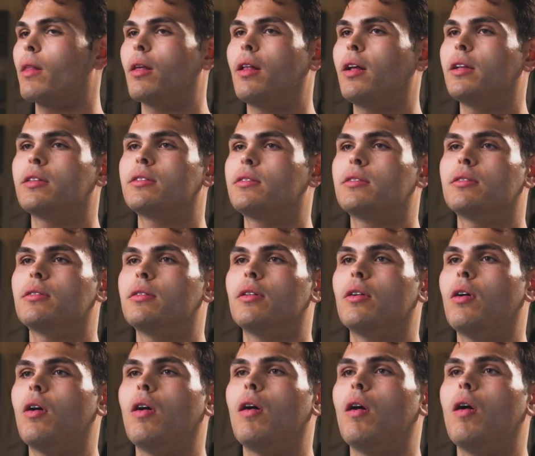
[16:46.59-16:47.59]
that's
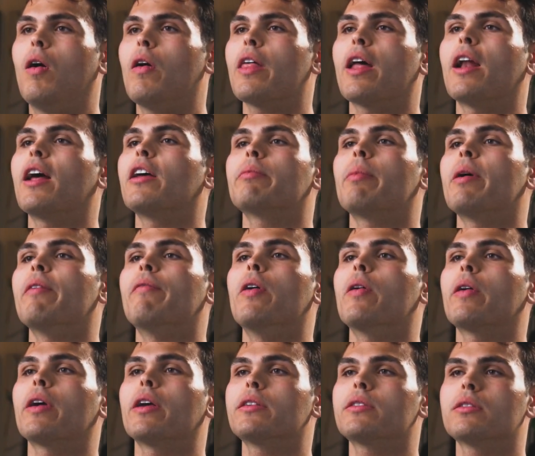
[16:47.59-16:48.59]
all that has my
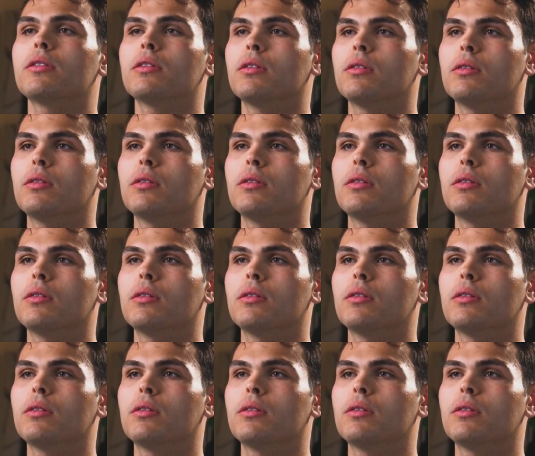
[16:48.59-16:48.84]
focus.